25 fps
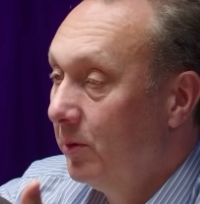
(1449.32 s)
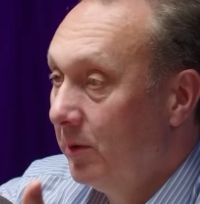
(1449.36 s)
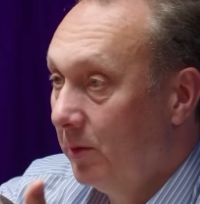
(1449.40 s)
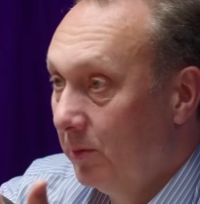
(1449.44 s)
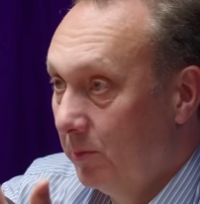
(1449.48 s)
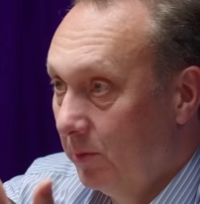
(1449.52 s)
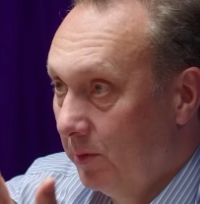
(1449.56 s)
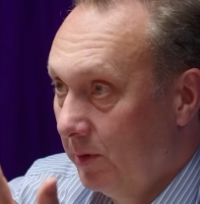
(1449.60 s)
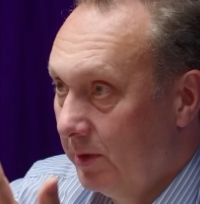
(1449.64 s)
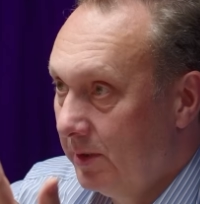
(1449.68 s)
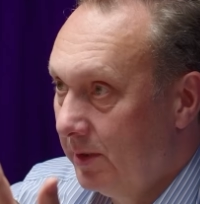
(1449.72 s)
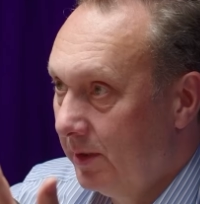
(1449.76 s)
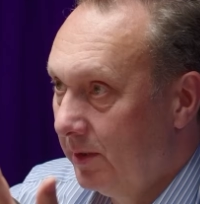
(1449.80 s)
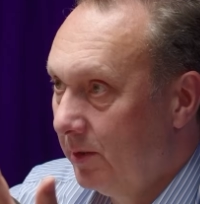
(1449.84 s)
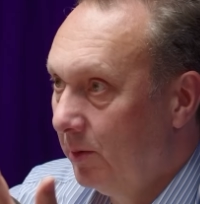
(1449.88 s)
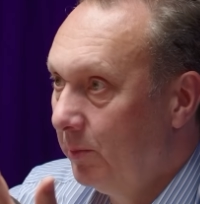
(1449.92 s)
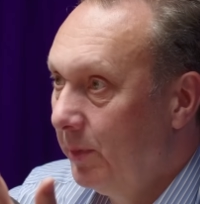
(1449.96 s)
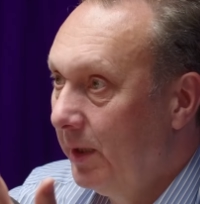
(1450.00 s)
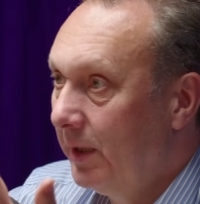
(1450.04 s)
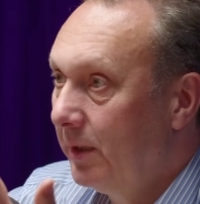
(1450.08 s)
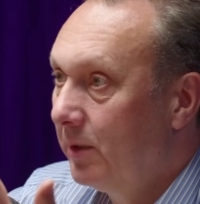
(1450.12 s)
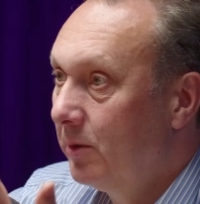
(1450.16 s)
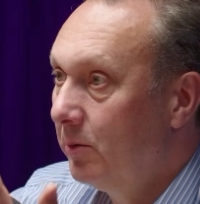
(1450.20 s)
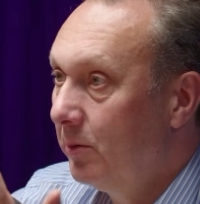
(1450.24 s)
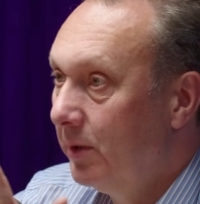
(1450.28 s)
with
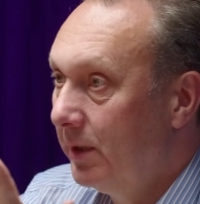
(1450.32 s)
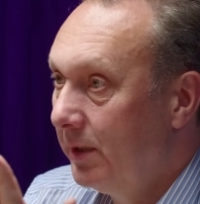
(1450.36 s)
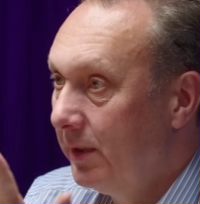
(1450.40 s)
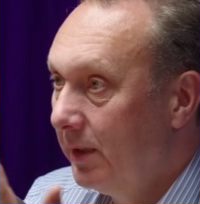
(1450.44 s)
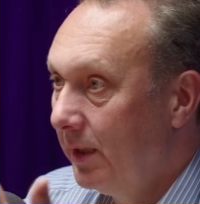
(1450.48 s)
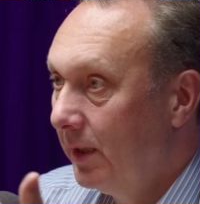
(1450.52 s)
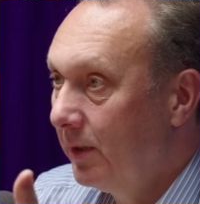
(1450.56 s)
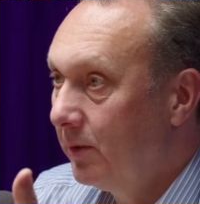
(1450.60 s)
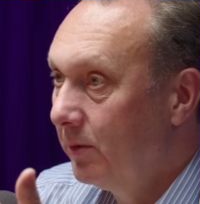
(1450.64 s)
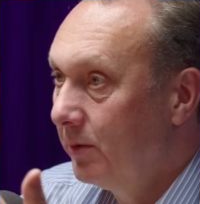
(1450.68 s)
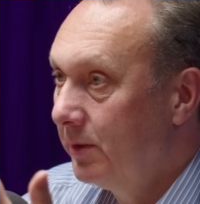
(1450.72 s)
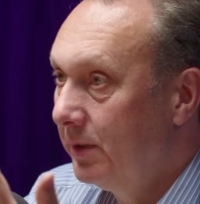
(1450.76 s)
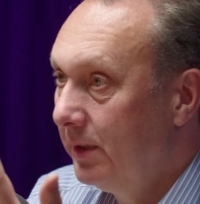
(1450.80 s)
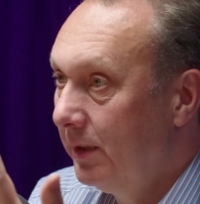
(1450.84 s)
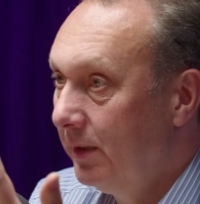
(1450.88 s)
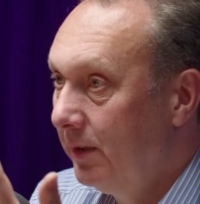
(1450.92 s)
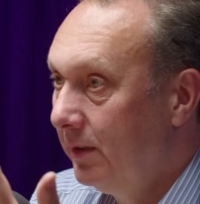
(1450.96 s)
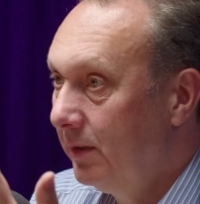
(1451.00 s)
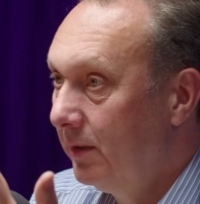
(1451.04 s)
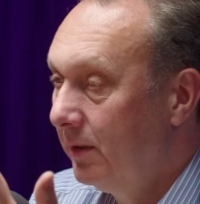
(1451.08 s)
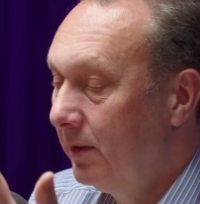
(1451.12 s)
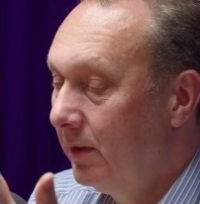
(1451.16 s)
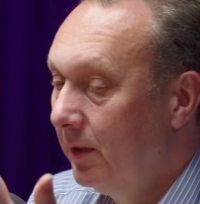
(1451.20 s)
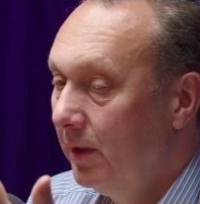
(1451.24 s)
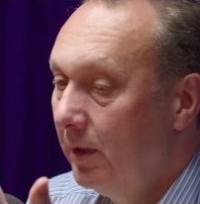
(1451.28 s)
tobacco and
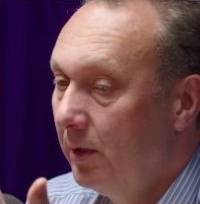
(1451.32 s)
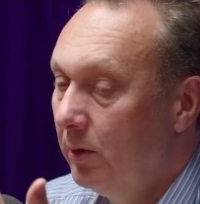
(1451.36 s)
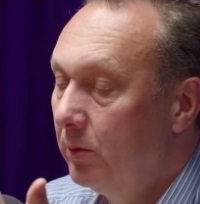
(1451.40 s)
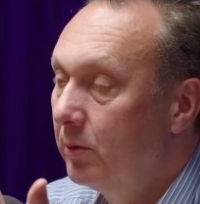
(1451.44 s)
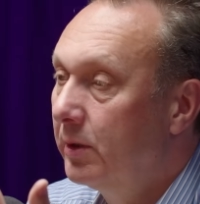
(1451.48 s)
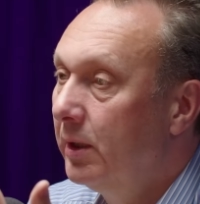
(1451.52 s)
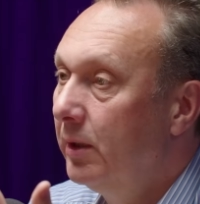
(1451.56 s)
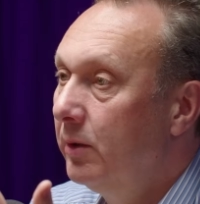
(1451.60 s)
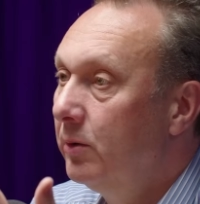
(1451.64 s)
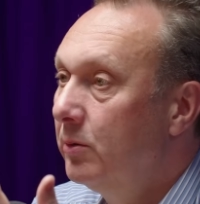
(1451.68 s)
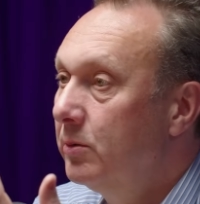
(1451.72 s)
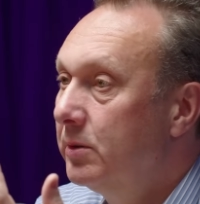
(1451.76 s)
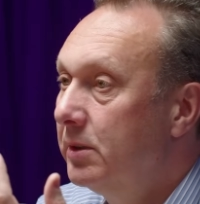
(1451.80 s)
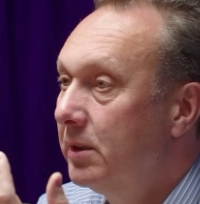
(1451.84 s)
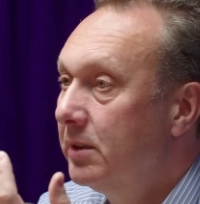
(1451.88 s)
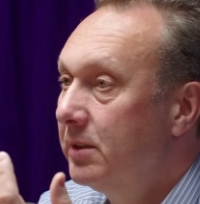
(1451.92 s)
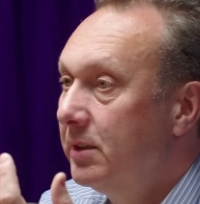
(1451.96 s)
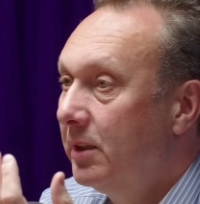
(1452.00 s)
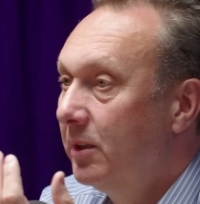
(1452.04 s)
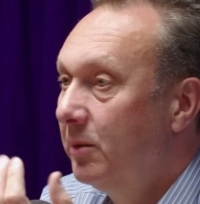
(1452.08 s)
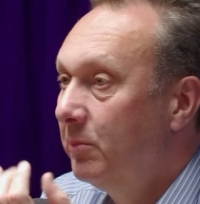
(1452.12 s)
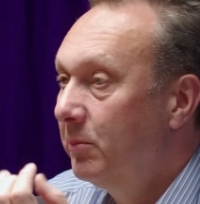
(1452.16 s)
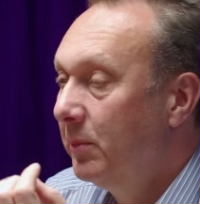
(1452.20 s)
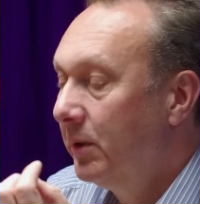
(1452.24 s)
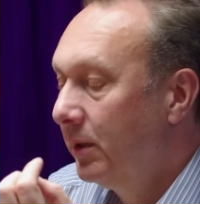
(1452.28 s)
nicotine. You can use the
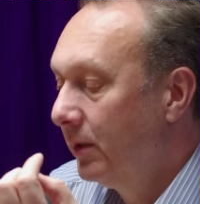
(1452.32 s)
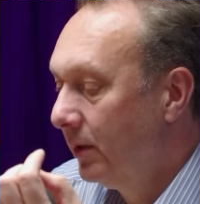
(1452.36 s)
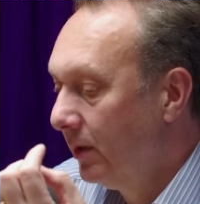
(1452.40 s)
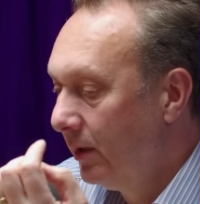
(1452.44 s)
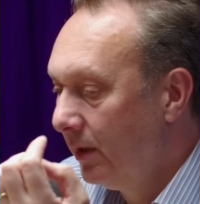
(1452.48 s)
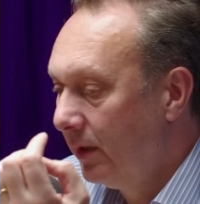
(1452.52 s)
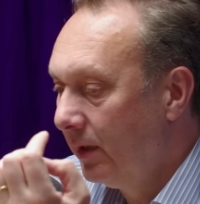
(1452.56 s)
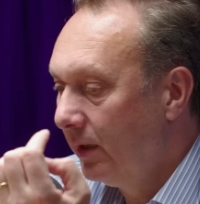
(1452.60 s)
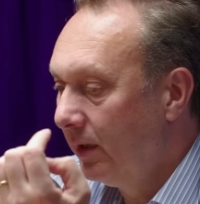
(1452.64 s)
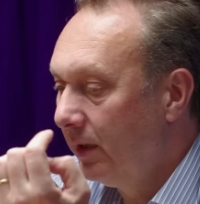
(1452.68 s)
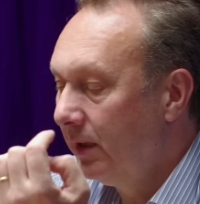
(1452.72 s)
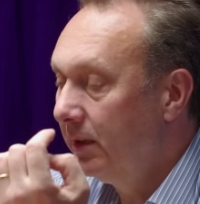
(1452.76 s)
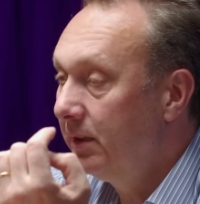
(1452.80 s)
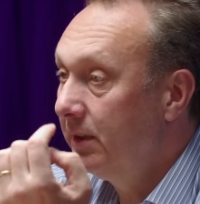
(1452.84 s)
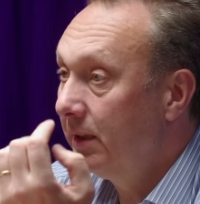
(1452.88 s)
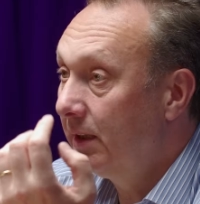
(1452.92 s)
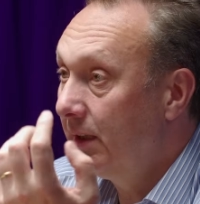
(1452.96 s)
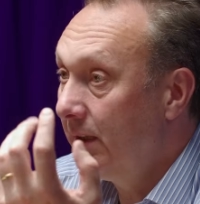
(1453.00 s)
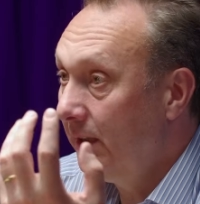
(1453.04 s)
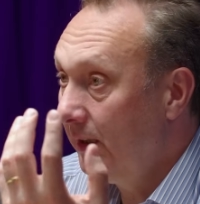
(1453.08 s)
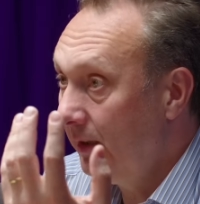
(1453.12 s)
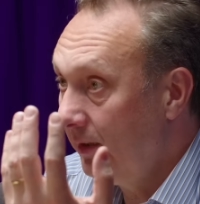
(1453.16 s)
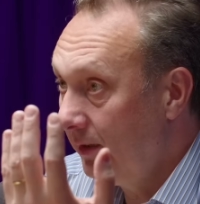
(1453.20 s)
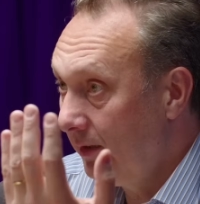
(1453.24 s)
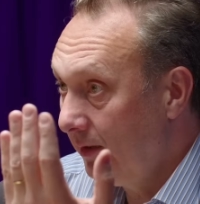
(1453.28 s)
same
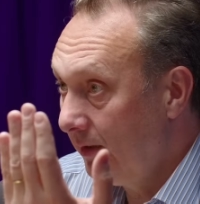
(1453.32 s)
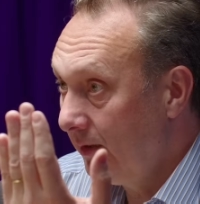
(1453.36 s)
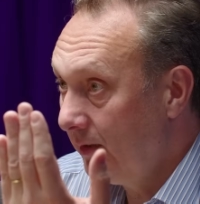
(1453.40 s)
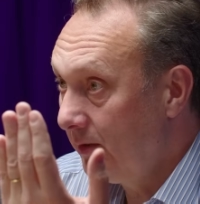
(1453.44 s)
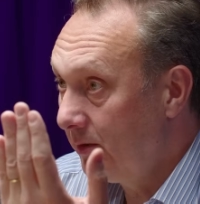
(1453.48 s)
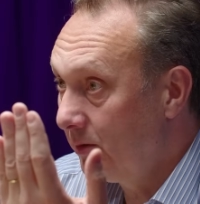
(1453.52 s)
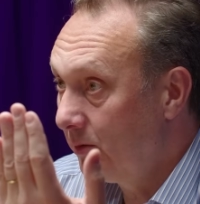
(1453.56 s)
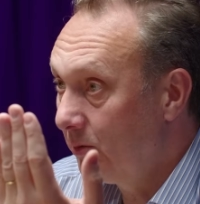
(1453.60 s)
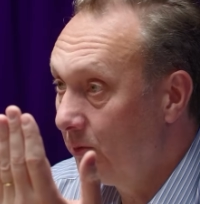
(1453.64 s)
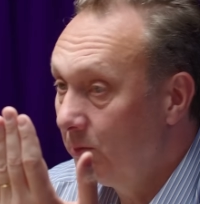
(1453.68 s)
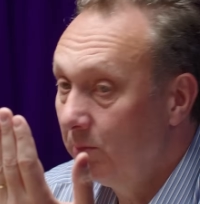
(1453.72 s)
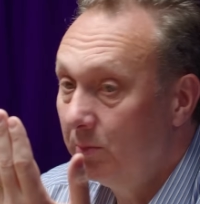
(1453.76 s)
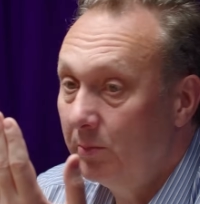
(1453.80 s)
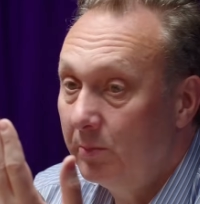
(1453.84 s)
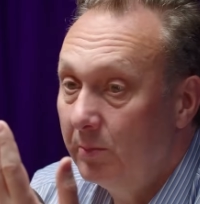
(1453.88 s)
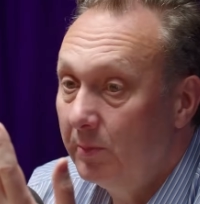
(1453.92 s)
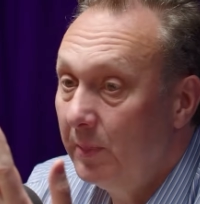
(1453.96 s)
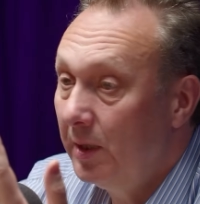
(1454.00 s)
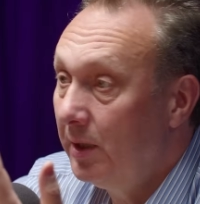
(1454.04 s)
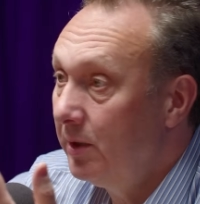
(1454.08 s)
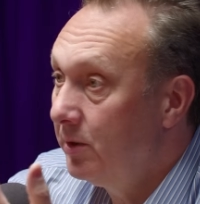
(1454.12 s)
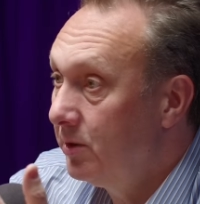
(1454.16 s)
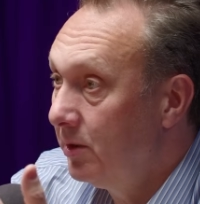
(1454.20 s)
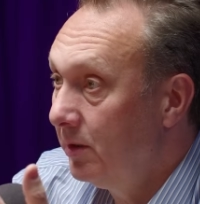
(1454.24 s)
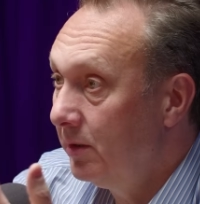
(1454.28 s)
indicators to
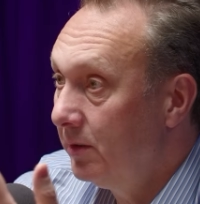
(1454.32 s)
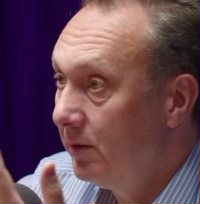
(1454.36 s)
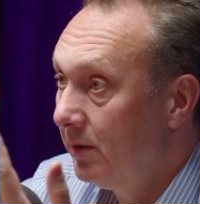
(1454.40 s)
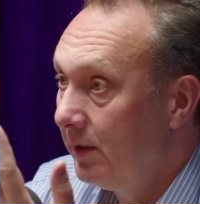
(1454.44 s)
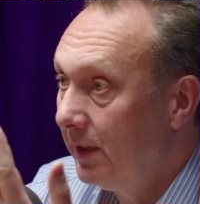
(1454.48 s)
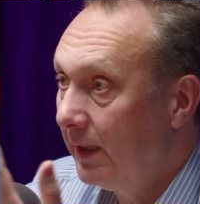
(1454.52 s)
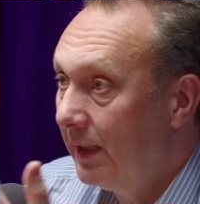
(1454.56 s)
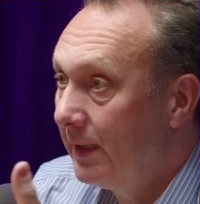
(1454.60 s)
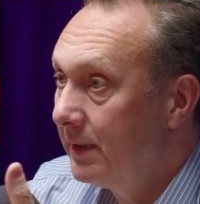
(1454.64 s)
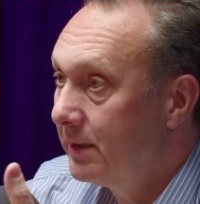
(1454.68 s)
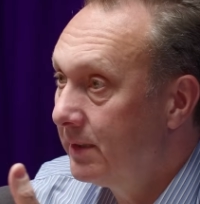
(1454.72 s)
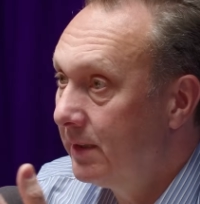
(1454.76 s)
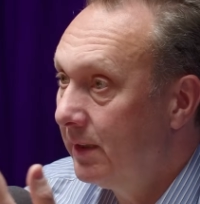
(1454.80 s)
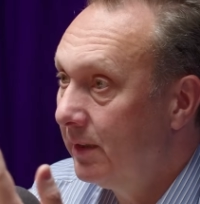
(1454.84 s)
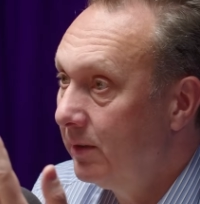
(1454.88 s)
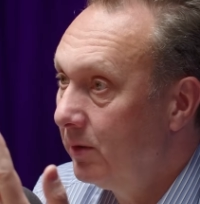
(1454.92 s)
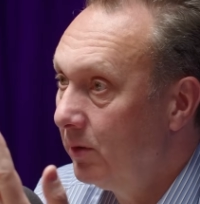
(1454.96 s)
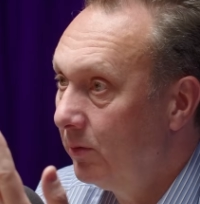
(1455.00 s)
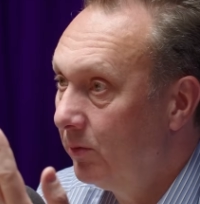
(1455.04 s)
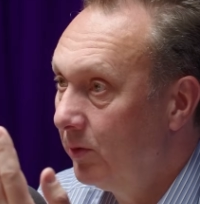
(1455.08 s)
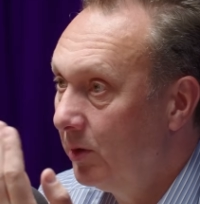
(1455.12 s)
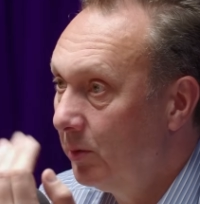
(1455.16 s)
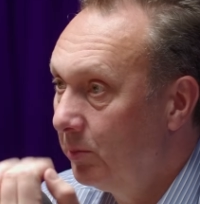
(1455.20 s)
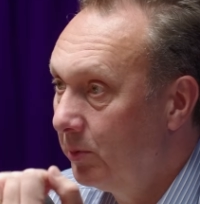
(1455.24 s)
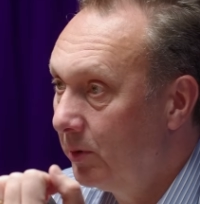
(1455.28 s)
measure the extent
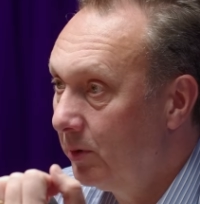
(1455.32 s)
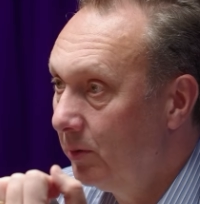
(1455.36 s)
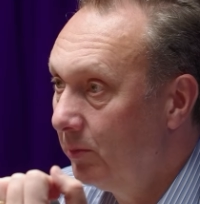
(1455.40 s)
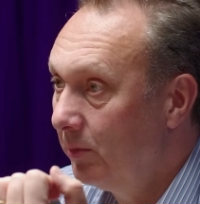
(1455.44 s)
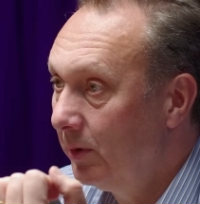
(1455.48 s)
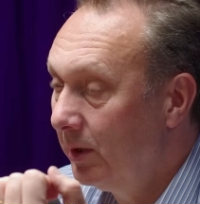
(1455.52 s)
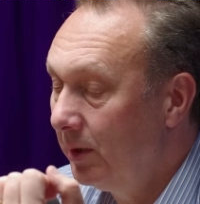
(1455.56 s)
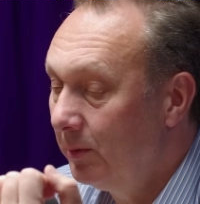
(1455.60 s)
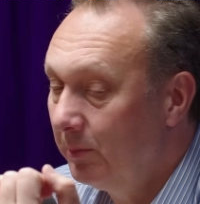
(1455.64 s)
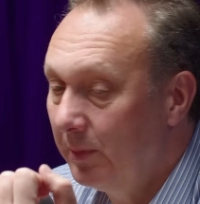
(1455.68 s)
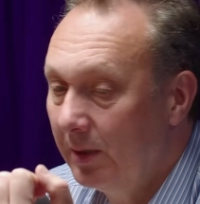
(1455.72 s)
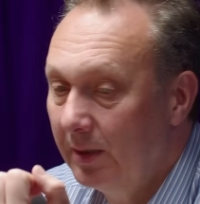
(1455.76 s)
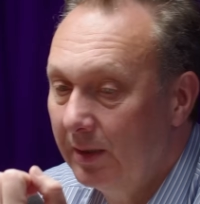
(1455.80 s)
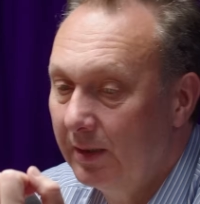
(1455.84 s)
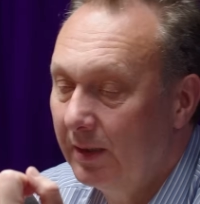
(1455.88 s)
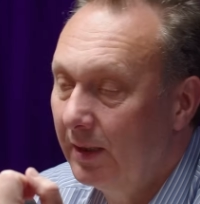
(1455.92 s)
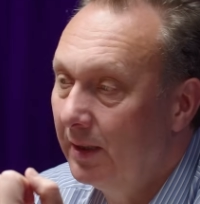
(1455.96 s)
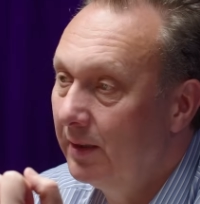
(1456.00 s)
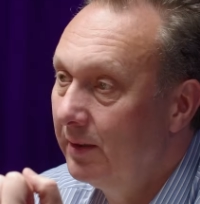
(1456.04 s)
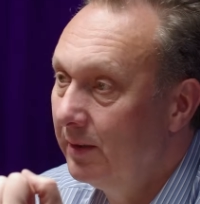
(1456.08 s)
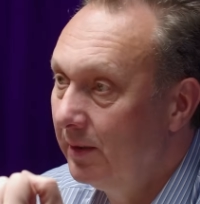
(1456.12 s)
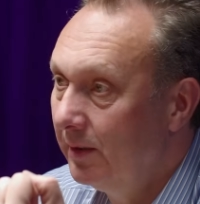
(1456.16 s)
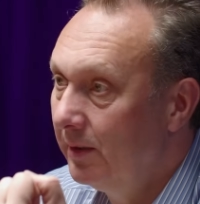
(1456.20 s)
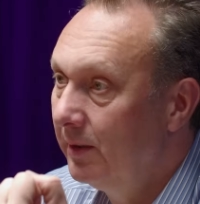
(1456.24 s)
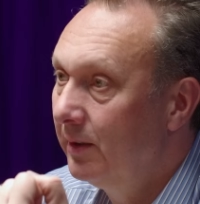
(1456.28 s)
of the problem
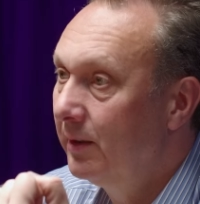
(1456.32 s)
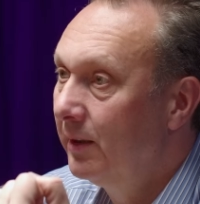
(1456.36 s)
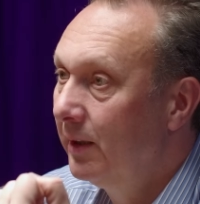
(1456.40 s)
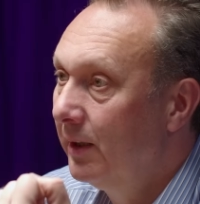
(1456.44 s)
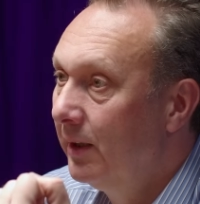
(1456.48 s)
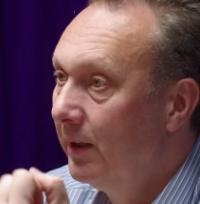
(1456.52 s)
and the